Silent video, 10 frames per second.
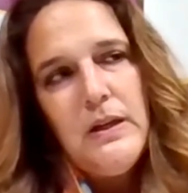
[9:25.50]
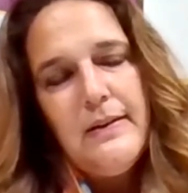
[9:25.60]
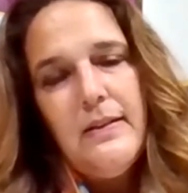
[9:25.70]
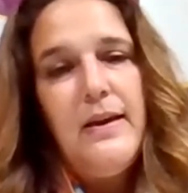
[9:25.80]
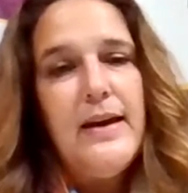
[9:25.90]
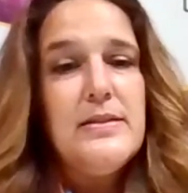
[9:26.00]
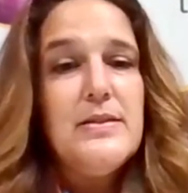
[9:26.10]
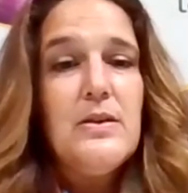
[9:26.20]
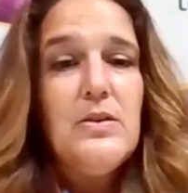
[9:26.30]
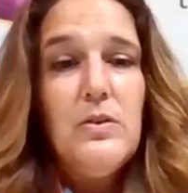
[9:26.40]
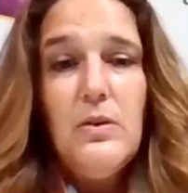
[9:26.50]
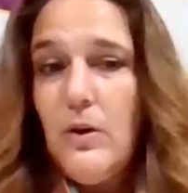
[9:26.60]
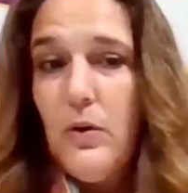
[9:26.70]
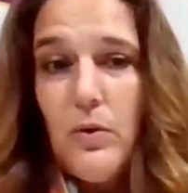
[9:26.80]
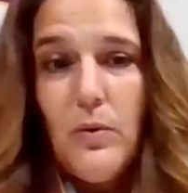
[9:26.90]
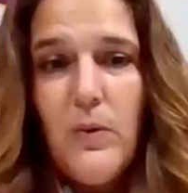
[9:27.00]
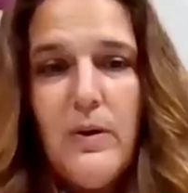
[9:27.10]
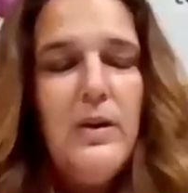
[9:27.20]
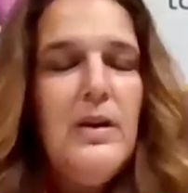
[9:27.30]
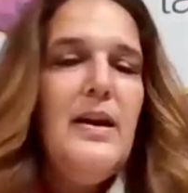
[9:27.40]
that's new.
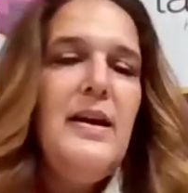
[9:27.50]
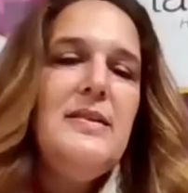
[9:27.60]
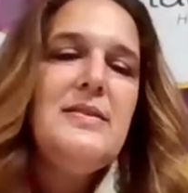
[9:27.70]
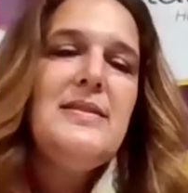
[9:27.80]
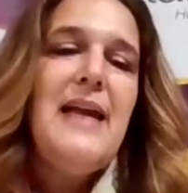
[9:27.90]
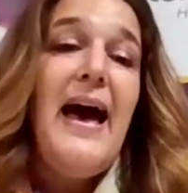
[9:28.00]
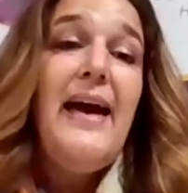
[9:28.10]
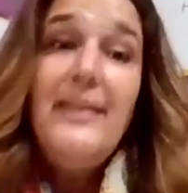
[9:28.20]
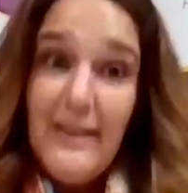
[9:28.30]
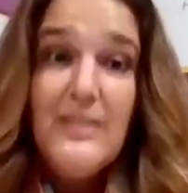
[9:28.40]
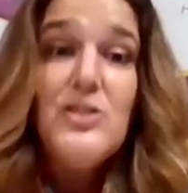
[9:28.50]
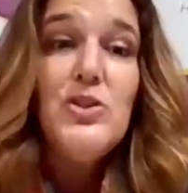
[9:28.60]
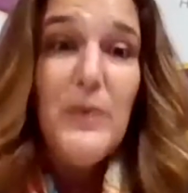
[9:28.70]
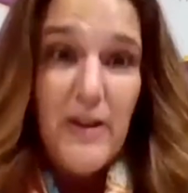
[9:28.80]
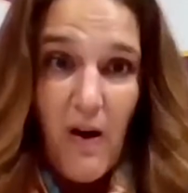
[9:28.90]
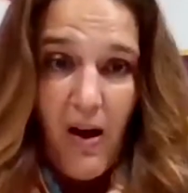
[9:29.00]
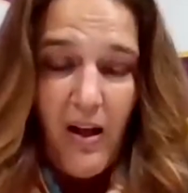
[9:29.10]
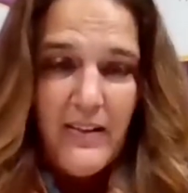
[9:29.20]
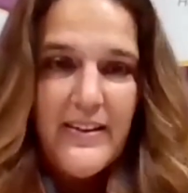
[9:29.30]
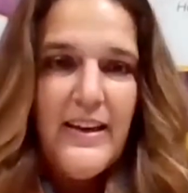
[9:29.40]
It's not an issue at
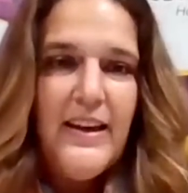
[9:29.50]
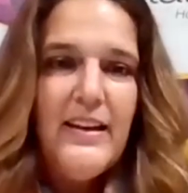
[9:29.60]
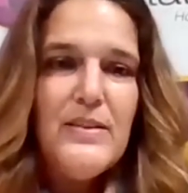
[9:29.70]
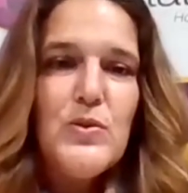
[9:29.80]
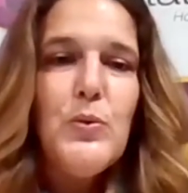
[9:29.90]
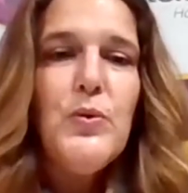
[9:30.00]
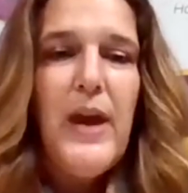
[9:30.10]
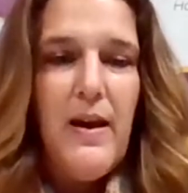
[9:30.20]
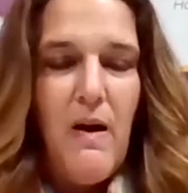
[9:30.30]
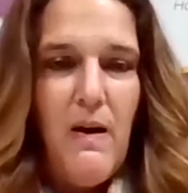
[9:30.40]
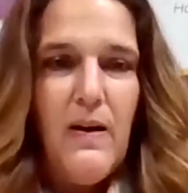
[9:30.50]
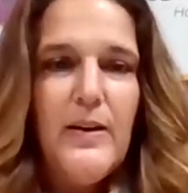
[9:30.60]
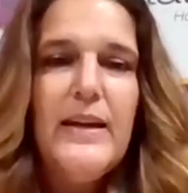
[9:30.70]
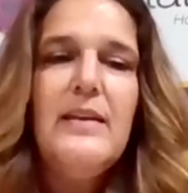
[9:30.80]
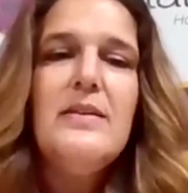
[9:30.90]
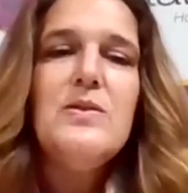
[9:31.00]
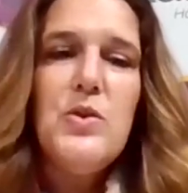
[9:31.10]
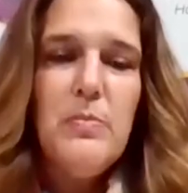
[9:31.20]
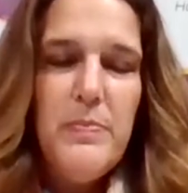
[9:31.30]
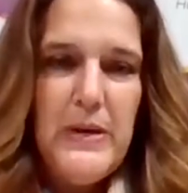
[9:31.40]
all. It is who they are. It is
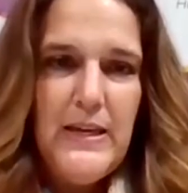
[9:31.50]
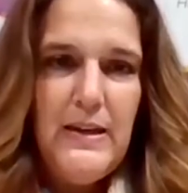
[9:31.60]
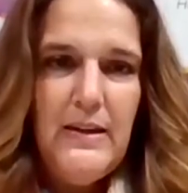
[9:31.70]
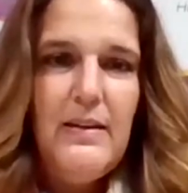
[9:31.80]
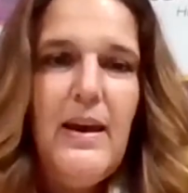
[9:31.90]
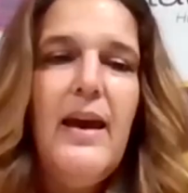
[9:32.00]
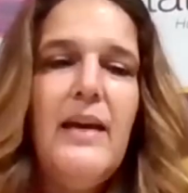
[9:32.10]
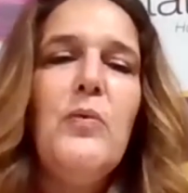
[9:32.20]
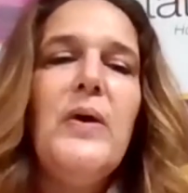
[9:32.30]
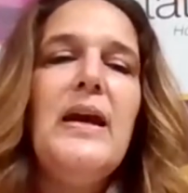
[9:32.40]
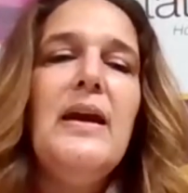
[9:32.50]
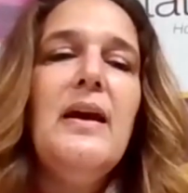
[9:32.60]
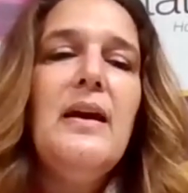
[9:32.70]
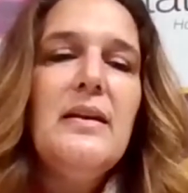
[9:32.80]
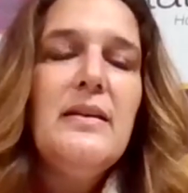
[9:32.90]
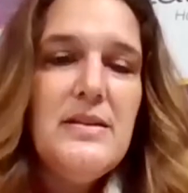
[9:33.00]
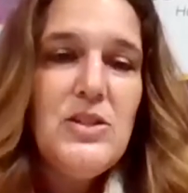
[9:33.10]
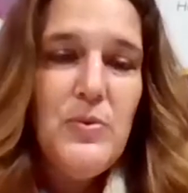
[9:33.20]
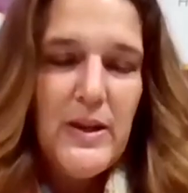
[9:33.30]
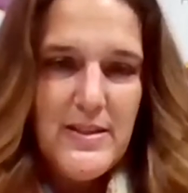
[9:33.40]
their being, and we need
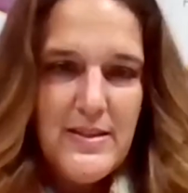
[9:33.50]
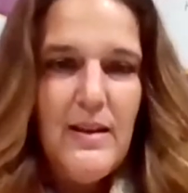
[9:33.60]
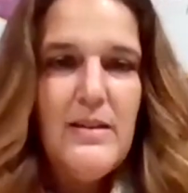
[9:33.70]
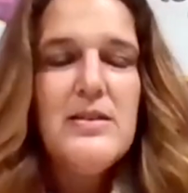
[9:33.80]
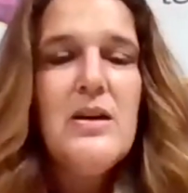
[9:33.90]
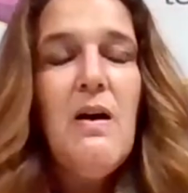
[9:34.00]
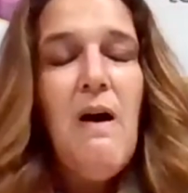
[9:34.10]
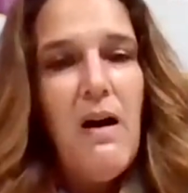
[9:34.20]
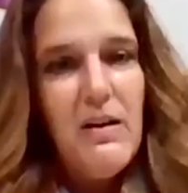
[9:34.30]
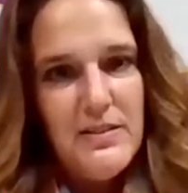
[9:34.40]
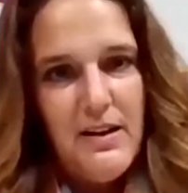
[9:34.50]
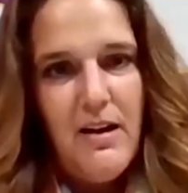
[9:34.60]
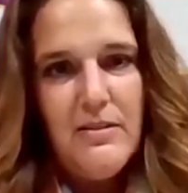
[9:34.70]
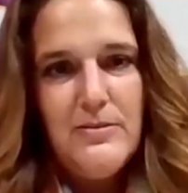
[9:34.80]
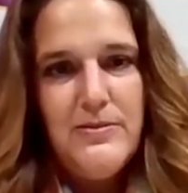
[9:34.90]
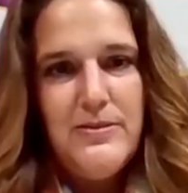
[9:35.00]
to extend our love